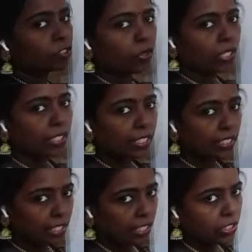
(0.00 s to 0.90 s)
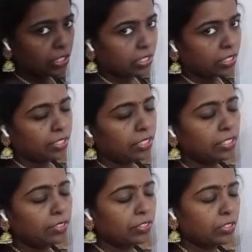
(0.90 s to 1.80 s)
only changes, that
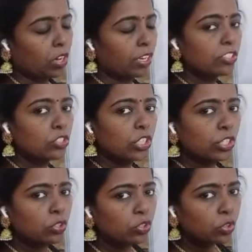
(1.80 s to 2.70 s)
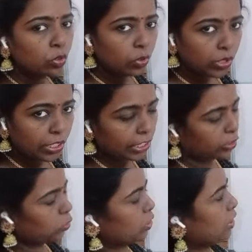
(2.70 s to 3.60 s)
is solid state to
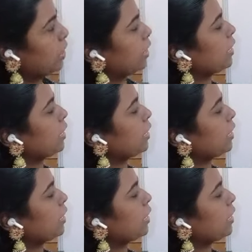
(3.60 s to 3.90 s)
liquid state.